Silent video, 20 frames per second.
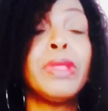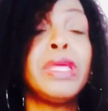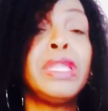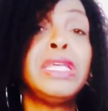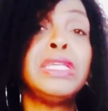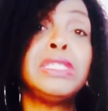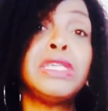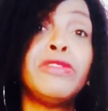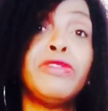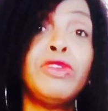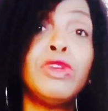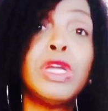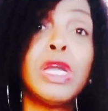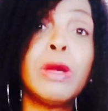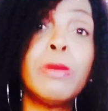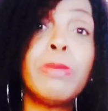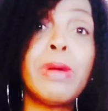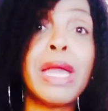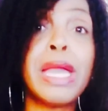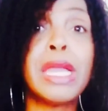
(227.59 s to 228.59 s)
And they said, if you
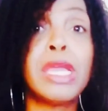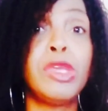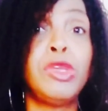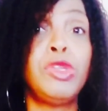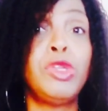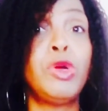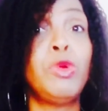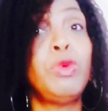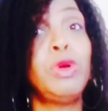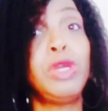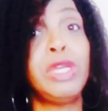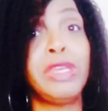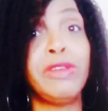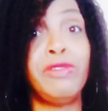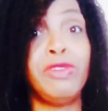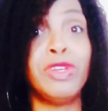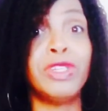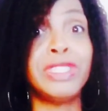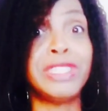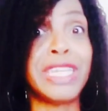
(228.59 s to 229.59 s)
come back, you know, we'll
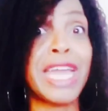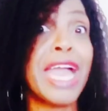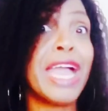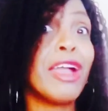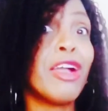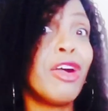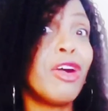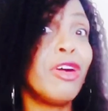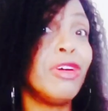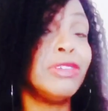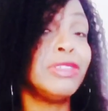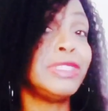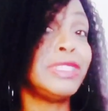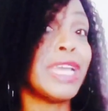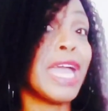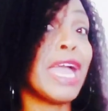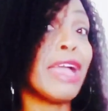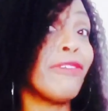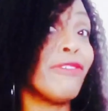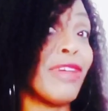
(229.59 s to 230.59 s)
give you a
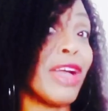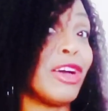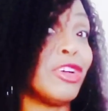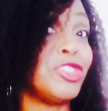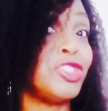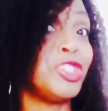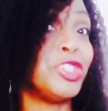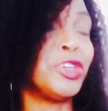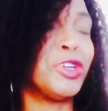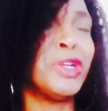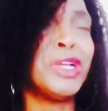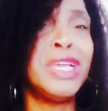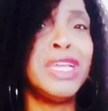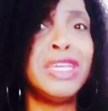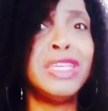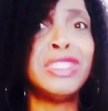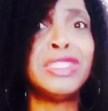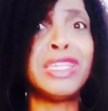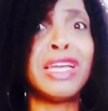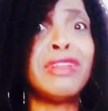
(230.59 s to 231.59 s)
SAG voucher.
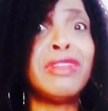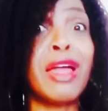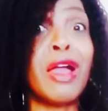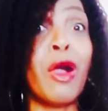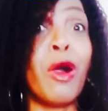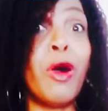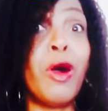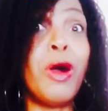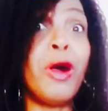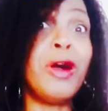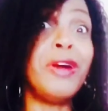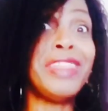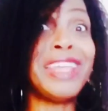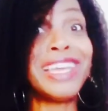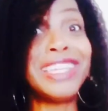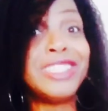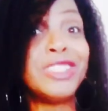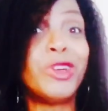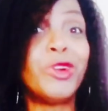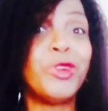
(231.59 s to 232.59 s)
So I'm like, oh,
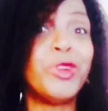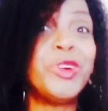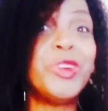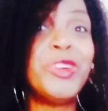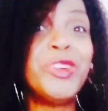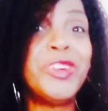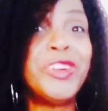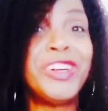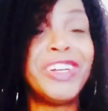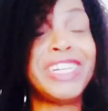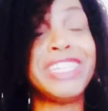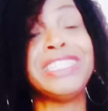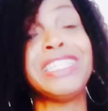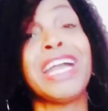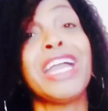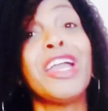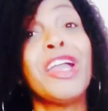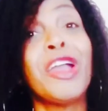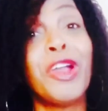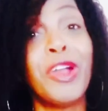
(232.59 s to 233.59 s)
that's so cool, because
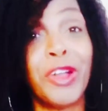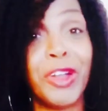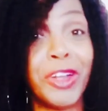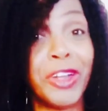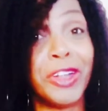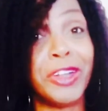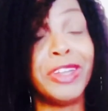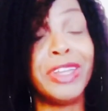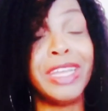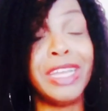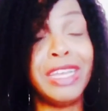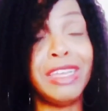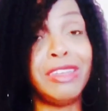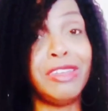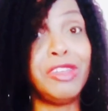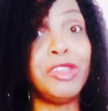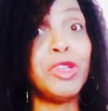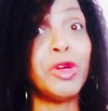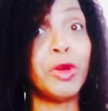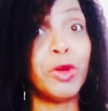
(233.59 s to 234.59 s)
I heard,
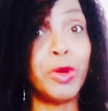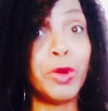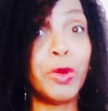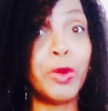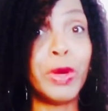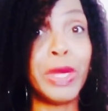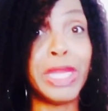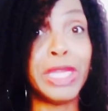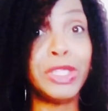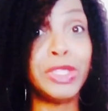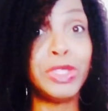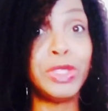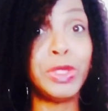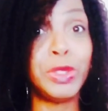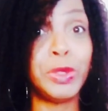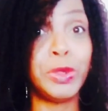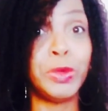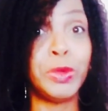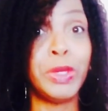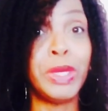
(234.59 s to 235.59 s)
you know, going
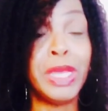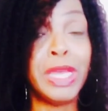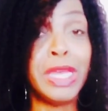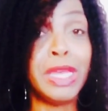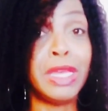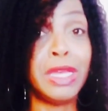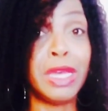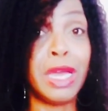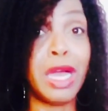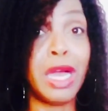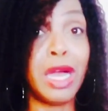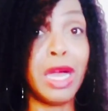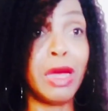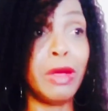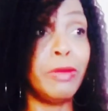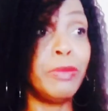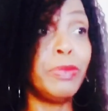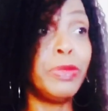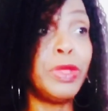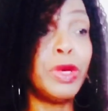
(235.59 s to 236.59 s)
to
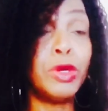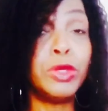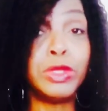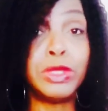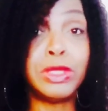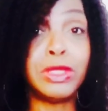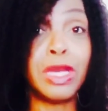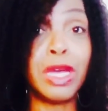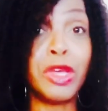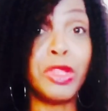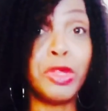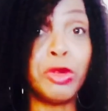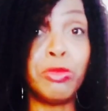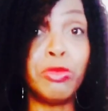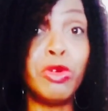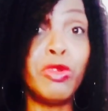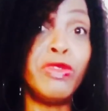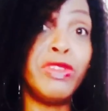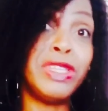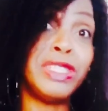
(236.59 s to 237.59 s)
those other
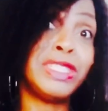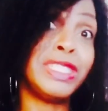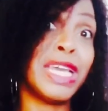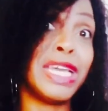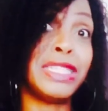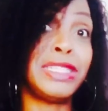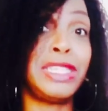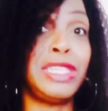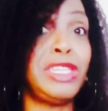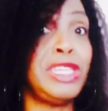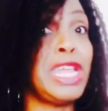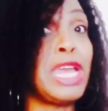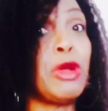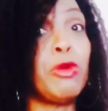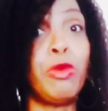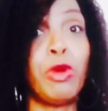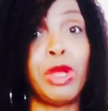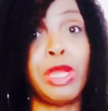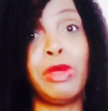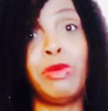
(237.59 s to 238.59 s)
movie sets and
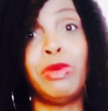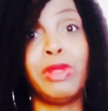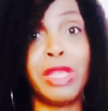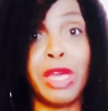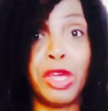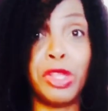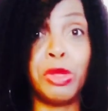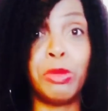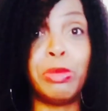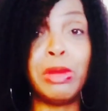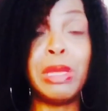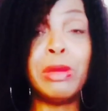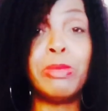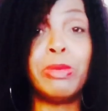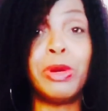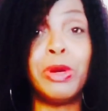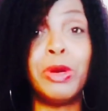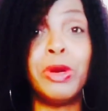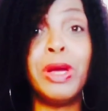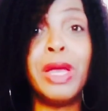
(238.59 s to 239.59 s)
networking with other
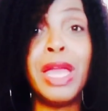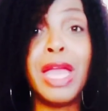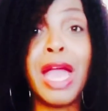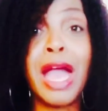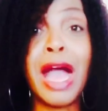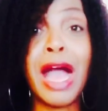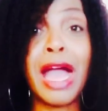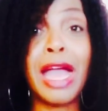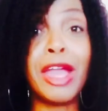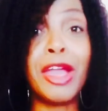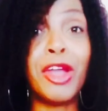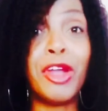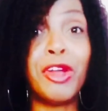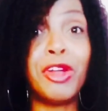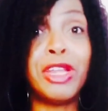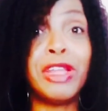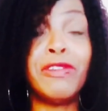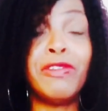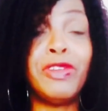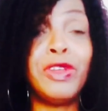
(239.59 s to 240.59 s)
people, I
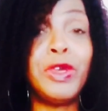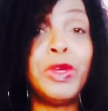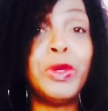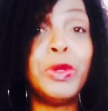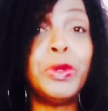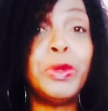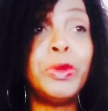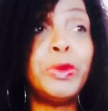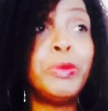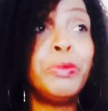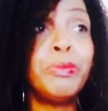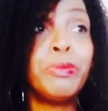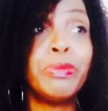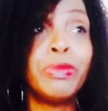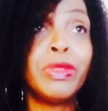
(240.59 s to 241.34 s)
heard if you